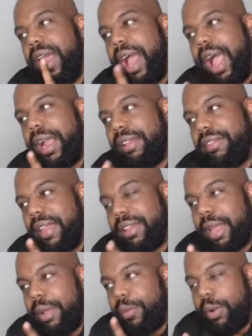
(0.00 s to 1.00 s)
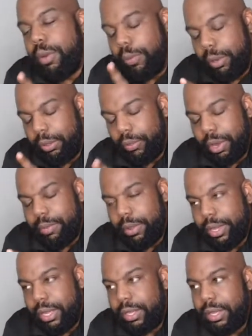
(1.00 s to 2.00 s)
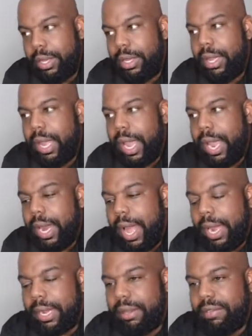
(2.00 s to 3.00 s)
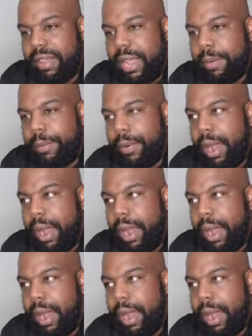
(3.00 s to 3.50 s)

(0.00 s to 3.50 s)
I could take that 1.3 million and I could take,